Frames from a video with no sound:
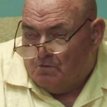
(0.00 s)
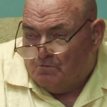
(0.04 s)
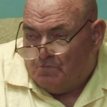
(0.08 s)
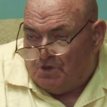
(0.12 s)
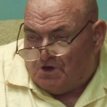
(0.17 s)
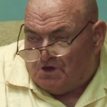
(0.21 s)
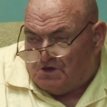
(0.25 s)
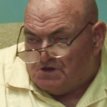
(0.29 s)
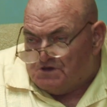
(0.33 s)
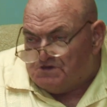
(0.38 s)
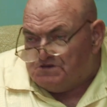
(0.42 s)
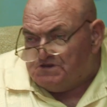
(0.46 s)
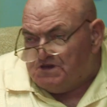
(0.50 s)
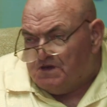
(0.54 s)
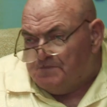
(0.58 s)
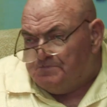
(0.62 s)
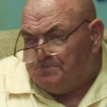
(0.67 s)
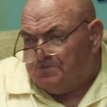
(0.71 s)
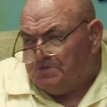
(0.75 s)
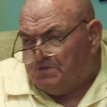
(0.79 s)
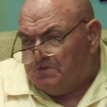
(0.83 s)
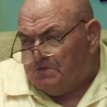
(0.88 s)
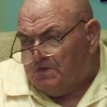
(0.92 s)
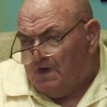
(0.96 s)
Because
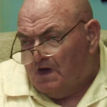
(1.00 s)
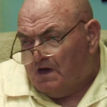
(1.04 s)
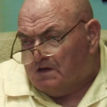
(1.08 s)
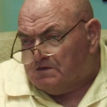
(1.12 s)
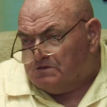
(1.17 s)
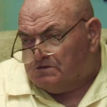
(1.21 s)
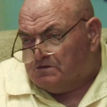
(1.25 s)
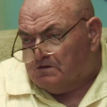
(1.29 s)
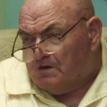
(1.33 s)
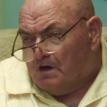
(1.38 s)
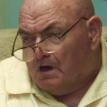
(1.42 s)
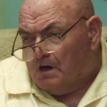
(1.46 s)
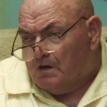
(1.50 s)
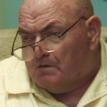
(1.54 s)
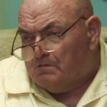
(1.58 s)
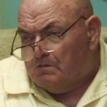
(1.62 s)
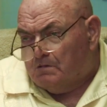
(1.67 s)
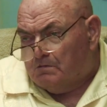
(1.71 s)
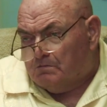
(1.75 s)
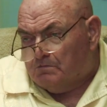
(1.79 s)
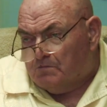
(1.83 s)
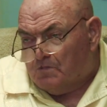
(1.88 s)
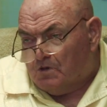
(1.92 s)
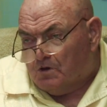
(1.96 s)
up to that
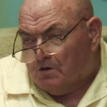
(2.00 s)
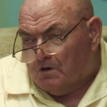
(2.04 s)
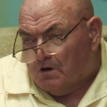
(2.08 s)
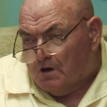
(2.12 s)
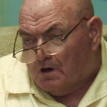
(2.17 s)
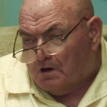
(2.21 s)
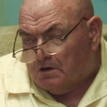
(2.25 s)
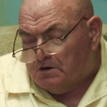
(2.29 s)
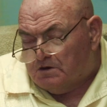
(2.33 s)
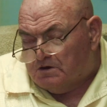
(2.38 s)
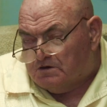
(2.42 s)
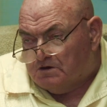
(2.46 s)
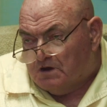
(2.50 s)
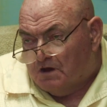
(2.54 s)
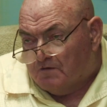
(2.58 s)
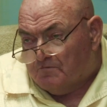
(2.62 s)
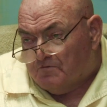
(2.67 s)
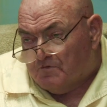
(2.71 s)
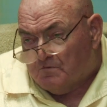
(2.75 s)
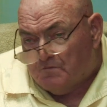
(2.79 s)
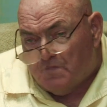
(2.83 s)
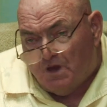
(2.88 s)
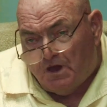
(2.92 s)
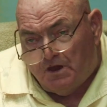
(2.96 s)
time, God had
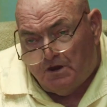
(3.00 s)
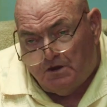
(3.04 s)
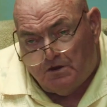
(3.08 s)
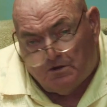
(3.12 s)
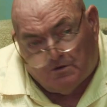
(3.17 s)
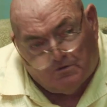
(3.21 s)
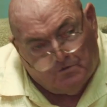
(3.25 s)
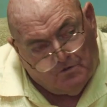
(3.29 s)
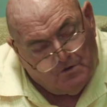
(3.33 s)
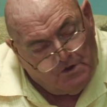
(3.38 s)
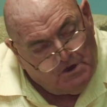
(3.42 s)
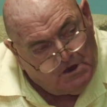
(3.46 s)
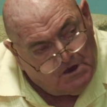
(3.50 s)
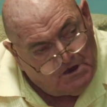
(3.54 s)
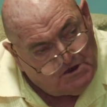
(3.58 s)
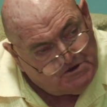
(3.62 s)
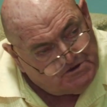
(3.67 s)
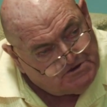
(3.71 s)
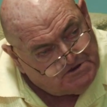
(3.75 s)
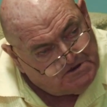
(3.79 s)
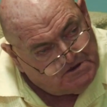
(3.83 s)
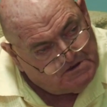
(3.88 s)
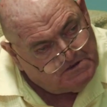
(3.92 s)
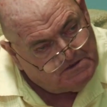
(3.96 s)
never made a
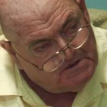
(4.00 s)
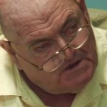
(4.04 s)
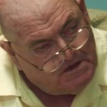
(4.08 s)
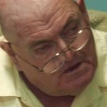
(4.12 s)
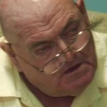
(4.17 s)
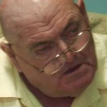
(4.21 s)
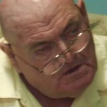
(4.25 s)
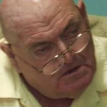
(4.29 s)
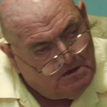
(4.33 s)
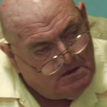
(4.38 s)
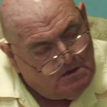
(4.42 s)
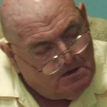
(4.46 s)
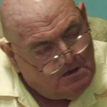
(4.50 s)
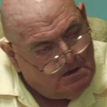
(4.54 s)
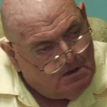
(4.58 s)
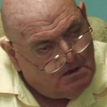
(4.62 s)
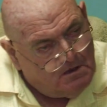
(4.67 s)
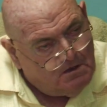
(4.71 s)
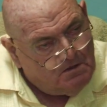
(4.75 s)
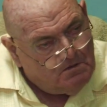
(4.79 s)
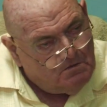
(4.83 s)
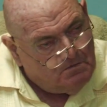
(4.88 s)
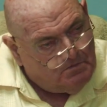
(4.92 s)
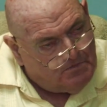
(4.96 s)
creation
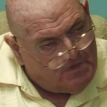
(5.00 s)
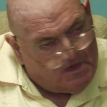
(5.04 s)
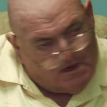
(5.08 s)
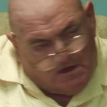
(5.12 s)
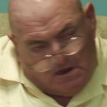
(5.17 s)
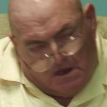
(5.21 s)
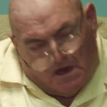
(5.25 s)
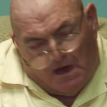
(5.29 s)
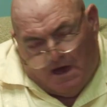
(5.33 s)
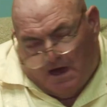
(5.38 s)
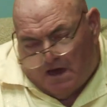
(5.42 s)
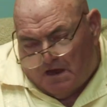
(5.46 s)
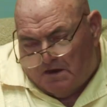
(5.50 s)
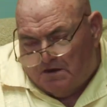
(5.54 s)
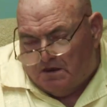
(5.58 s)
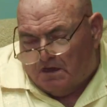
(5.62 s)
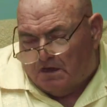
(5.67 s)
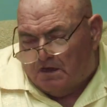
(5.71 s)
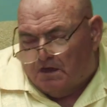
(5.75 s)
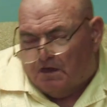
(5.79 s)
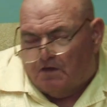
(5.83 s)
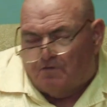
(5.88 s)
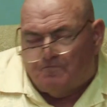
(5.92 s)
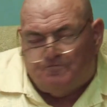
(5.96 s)
that had
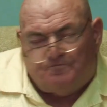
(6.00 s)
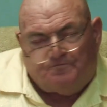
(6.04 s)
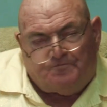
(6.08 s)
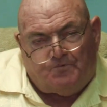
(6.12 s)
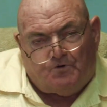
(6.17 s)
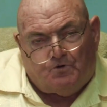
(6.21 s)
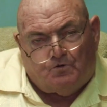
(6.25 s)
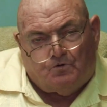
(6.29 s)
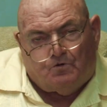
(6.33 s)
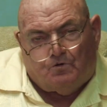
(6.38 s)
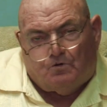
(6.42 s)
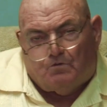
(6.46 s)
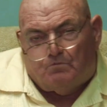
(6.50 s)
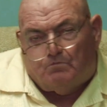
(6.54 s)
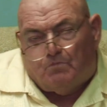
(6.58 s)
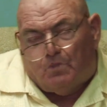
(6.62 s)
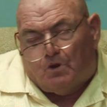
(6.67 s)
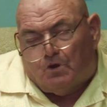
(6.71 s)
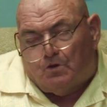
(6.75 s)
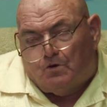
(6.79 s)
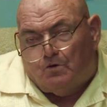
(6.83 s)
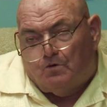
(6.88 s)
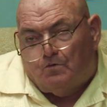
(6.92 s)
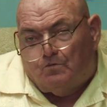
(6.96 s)
a full
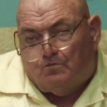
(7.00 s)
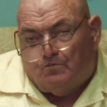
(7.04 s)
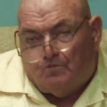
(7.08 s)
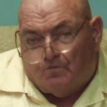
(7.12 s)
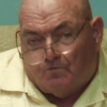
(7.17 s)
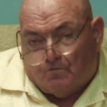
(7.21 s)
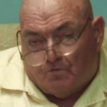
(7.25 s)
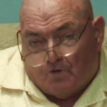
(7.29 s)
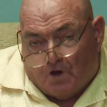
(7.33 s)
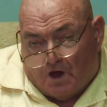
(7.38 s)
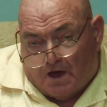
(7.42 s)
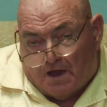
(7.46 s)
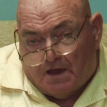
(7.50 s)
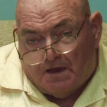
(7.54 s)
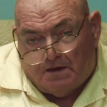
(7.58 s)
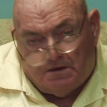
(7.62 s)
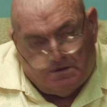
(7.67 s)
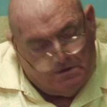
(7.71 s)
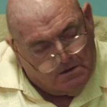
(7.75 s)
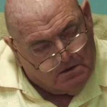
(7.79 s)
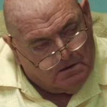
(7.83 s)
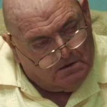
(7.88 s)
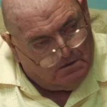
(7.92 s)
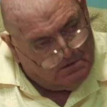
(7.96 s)
blown
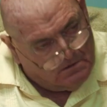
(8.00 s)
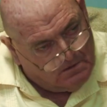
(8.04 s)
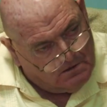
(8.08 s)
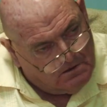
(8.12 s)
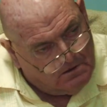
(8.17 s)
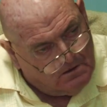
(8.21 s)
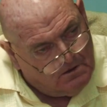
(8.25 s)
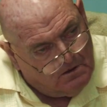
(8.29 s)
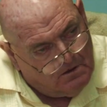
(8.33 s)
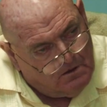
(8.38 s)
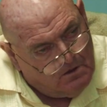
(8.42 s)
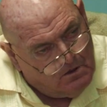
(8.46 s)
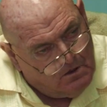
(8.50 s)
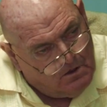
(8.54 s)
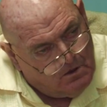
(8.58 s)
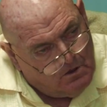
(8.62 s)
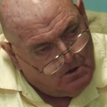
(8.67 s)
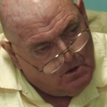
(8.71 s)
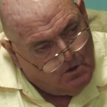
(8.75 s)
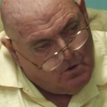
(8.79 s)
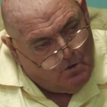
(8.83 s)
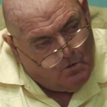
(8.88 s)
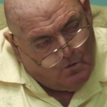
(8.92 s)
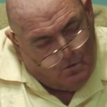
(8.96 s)
right
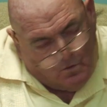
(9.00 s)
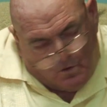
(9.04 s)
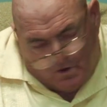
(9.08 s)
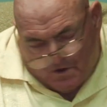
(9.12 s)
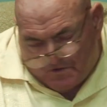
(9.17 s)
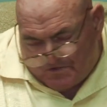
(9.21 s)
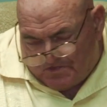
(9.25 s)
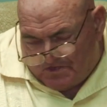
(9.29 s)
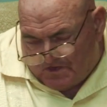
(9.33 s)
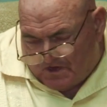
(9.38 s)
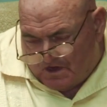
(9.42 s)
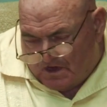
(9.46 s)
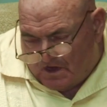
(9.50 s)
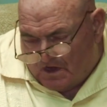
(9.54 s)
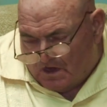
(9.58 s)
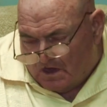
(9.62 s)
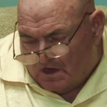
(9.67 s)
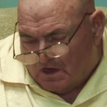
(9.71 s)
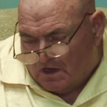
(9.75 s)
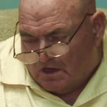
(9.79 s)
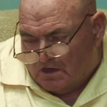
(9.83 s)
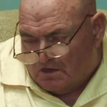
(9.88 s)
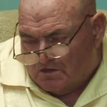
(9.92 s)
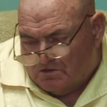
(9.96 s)
with
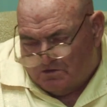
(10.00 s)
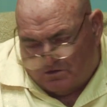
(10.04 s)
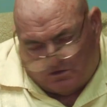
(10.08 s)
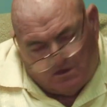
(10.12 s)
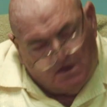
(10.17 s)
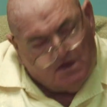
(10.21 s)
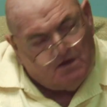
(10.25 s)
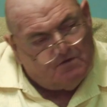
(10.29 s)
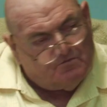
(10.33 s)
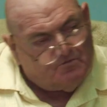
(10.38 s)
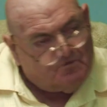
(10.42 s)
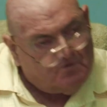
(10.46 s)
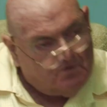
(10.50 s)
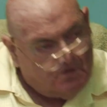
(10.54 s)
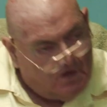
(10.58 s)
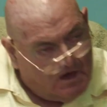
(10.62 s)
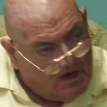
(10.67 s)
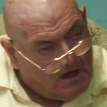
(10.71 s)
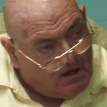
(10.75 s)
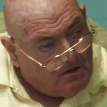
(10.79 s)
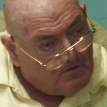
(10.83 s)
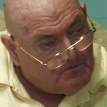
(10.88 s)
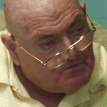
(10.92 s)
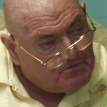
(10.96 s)
a devil
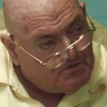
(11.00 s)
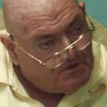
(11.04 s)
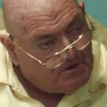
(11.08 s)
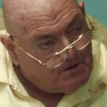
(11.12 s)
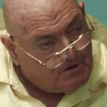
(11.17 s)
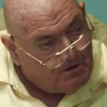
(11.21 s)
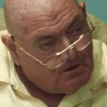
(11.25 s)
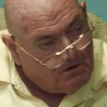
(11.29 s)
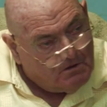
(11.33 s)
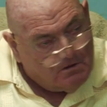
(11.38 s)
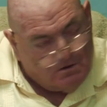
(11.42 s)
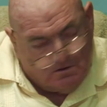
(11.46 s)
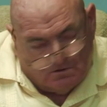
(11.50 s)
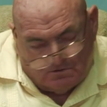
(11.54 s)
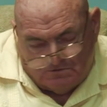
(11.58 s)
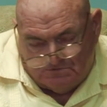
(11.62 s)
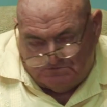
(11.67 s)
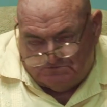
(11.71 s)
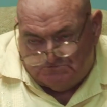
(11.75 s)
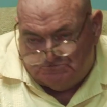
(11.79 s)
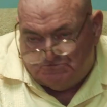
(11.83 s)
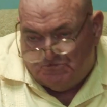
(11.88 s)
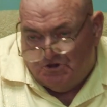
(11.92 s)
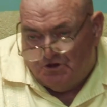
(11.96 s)
out there
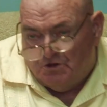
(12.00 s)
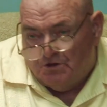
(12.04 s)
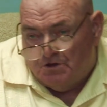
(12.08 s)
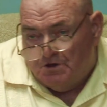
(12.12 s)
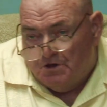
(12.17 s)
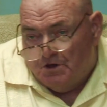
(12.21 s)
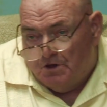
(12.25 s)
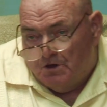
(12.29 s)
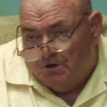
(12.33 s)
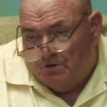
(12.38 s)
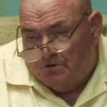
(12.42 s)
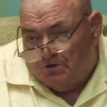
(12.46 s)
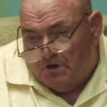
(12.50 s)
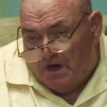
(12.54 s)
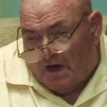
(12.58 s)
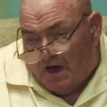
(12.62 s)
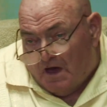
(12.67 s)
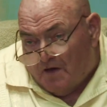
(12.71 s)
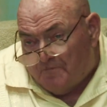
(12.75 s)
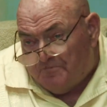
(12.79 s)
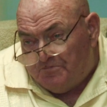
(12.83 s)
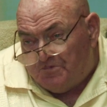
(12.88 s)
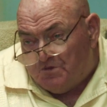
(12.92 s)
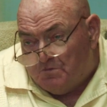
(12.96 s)
to
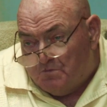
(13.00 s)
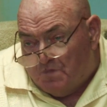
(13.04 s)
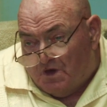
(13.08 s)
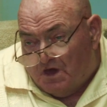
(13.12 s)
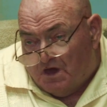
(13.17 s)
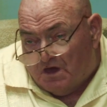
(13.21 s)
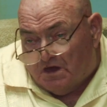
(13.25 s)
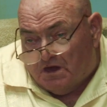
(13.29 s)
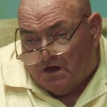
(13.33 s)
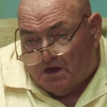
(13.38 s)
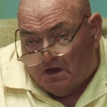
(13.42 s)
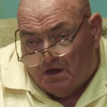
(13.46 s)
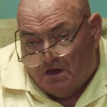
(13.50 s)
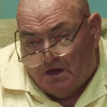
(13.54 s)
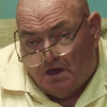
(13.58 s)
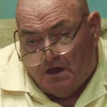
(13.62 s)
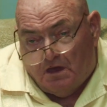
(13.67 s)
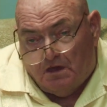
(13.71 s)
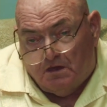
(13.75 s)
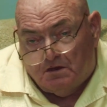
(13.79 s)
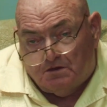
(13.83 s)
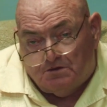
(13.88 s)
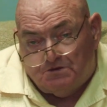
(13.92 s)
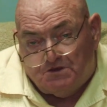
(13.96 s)
have to make
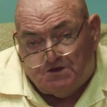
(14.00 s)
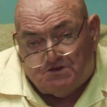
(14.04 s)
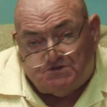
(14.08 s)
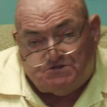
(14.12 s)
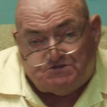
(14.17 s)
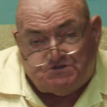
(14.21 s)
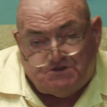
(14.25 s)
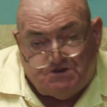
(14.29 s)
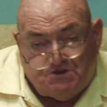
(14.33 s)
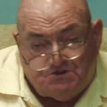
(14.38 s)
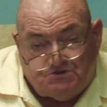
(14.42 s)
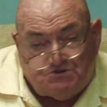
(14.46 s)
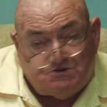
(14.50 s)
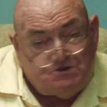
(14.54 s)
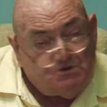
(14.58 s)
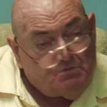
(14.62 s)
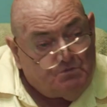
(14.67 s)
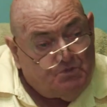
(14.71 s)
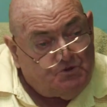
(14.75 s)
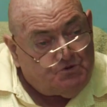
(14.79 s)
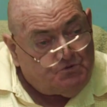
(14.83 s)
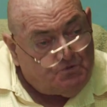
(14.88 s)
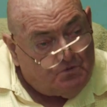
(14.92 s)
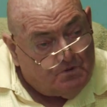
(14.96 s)
a
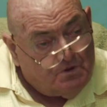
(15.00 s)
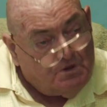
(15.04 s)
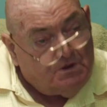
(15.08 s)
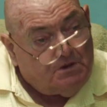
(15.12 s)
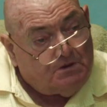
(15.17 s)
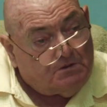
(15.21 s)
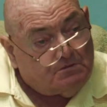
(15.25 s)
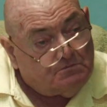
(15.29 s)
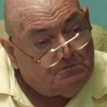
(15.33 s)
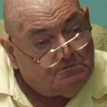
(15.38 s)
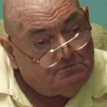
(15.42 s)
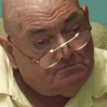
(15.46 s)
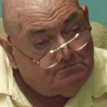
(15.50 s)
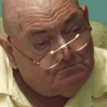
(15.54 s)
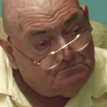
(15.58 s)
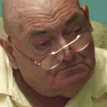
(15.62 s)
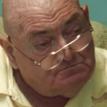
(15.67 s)
decision between.